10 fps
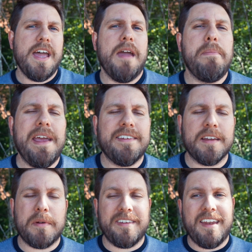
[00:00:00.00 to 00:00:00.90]
and pasted
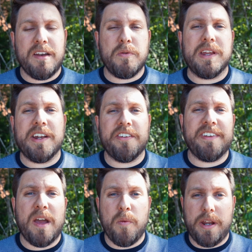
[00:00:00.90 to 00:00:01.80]
it because they didn't really
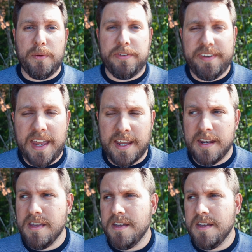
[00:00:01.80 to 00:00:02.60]
understand what I was saying.